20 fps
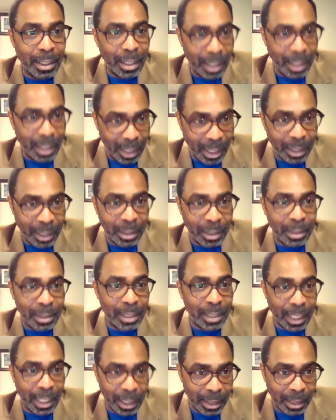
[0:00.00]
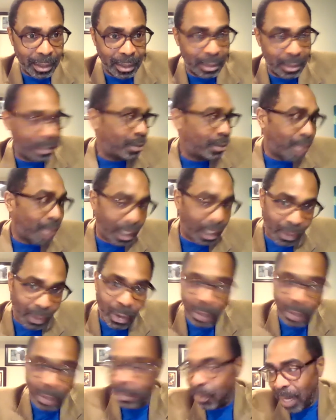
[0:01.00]
in Dalis that
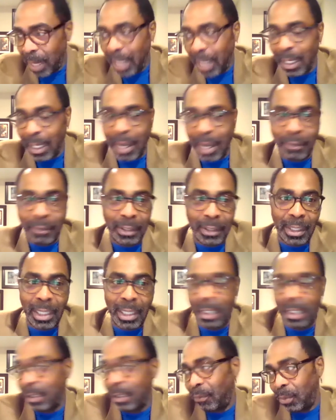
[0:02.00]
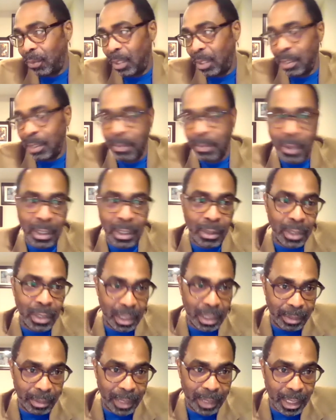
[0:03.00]
called me right after an interview this morning on
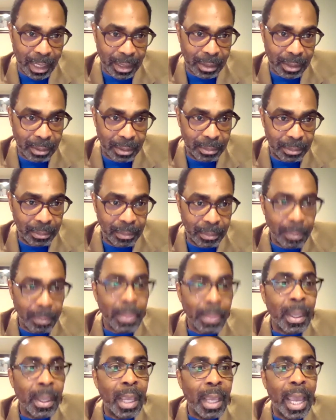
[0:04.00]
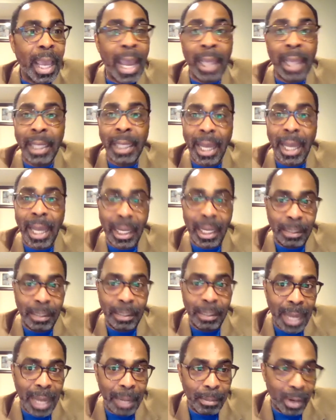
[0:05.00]
DBS. And
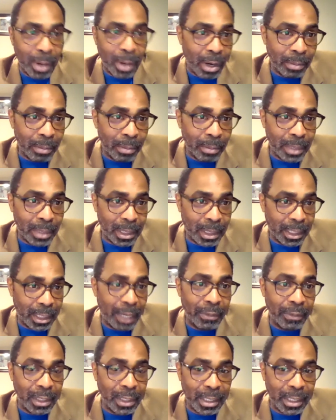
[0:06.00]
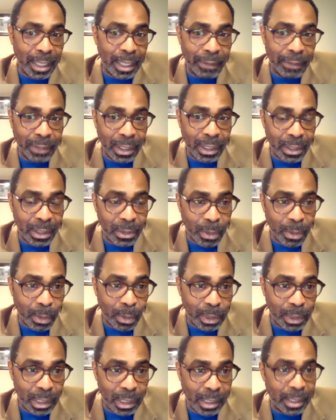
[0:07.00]
my mom is 77 years old.
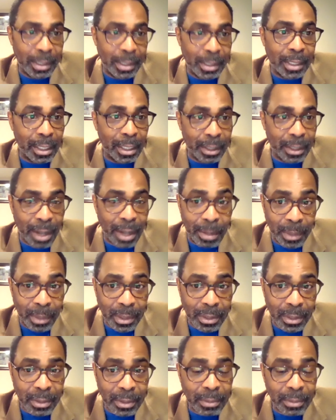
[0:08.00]
She's in St. Thomas.